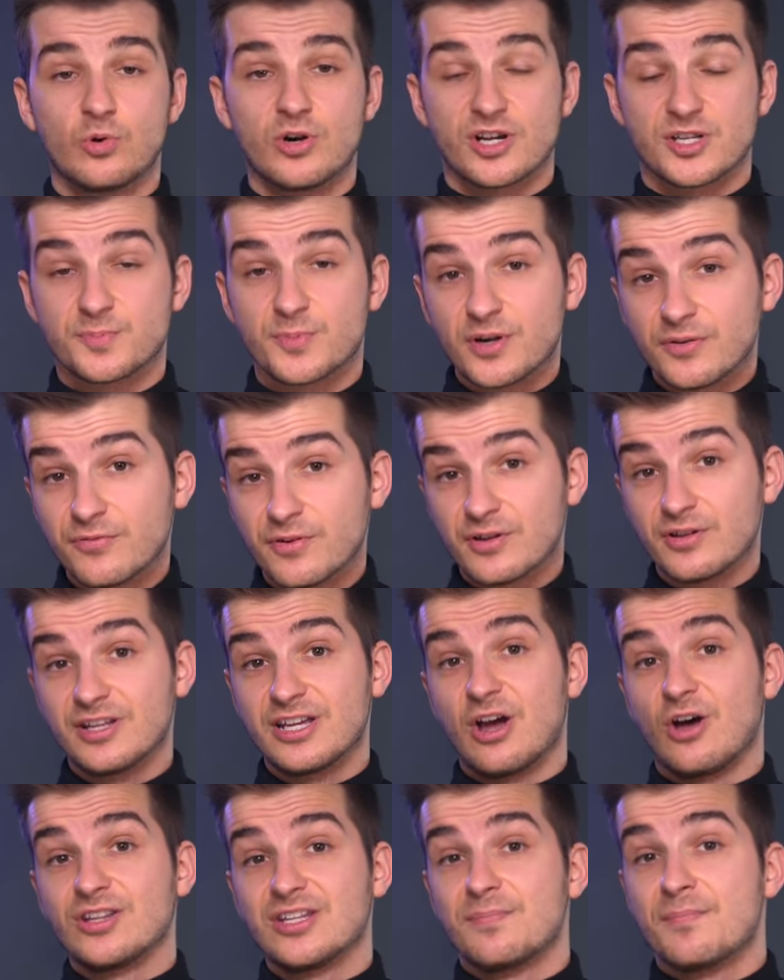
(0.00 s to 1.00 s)
works
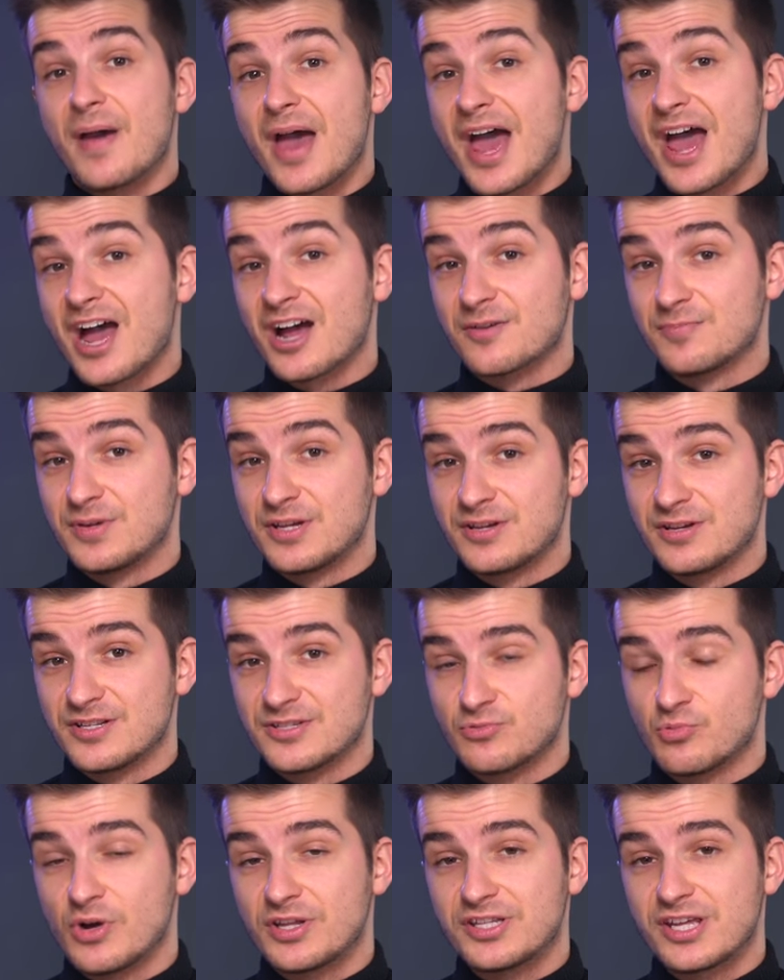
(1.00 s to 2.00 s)
perfectly on the Mac
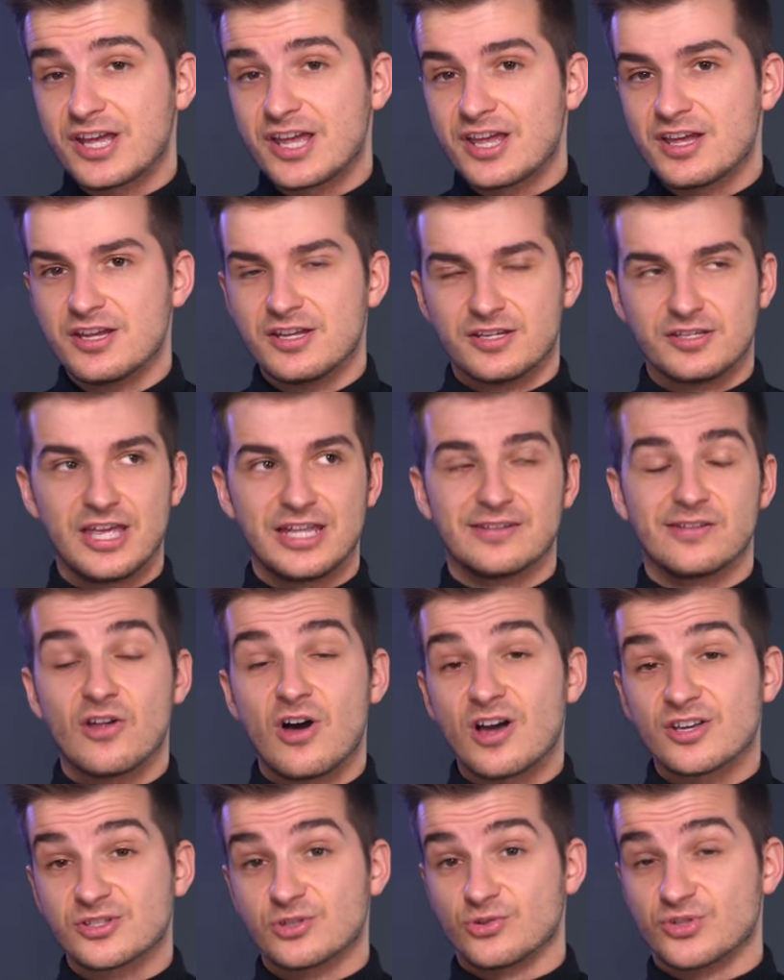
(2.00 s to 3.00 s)
because when they get
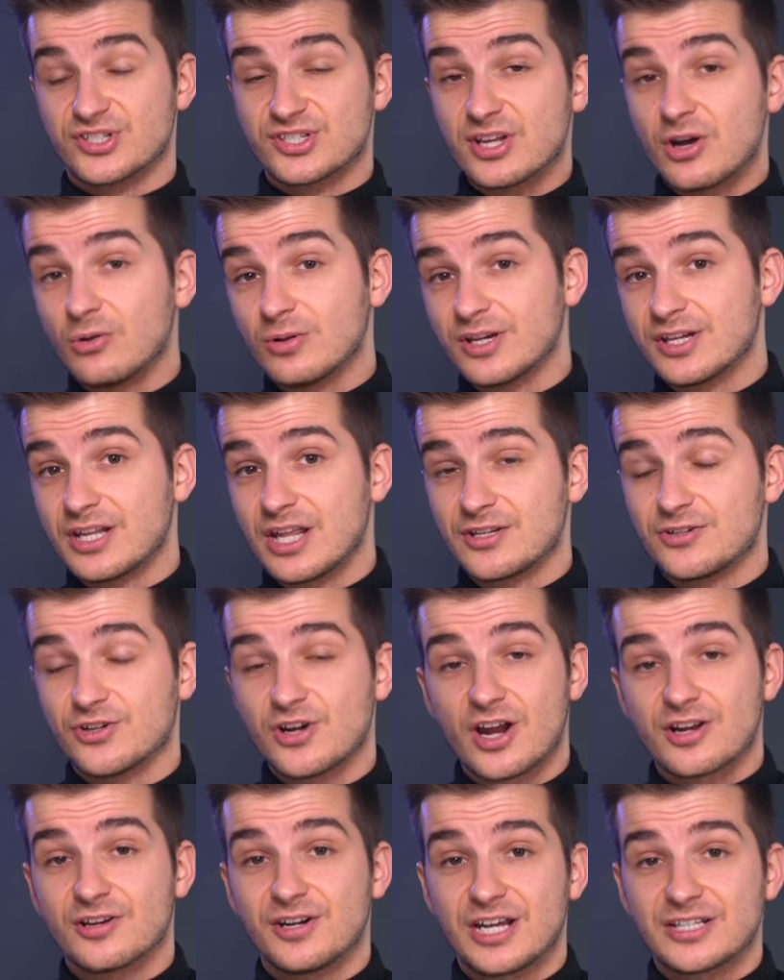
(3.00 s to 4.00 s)
lost or stolen and they're
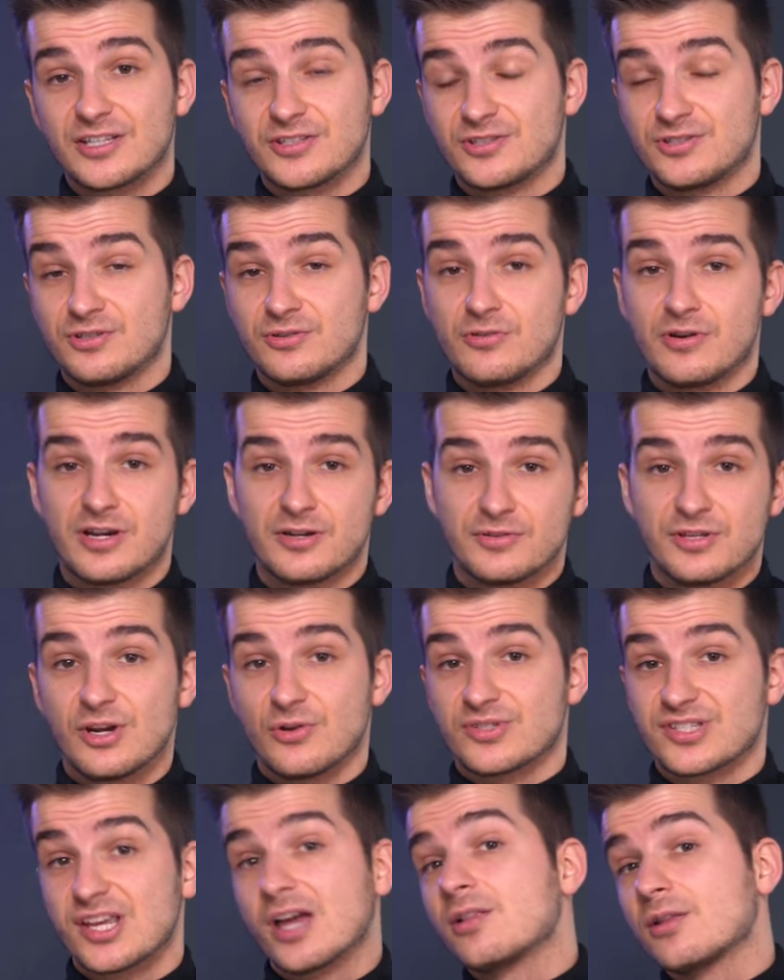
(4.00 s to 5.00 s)
not connected to, uh, you know,
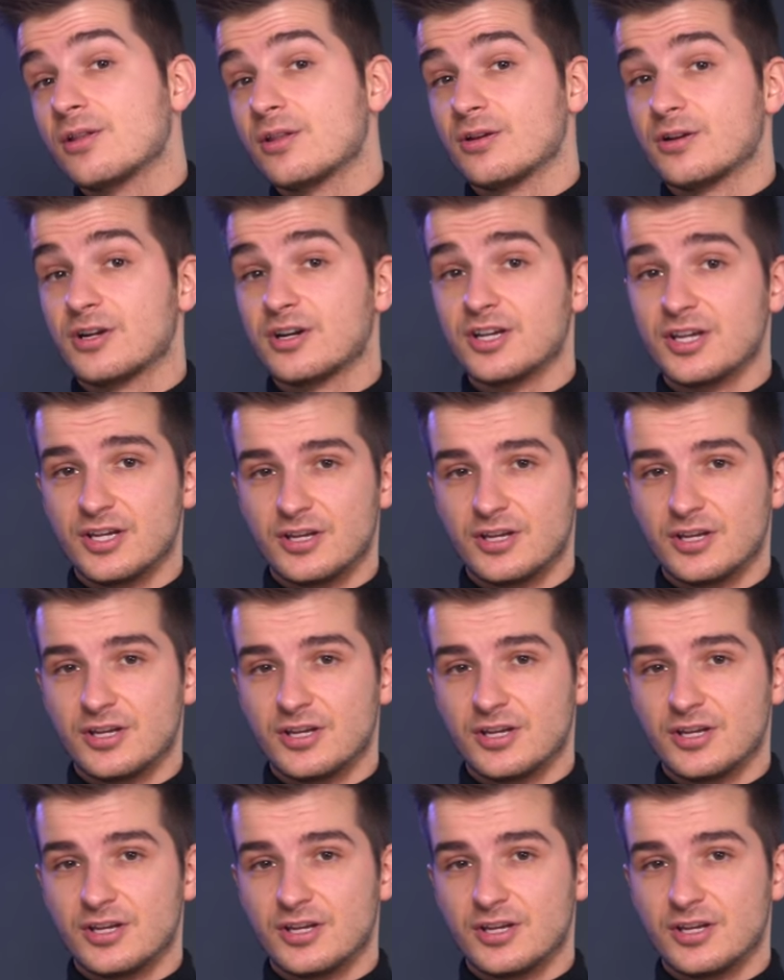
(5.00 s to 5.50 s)
cellular,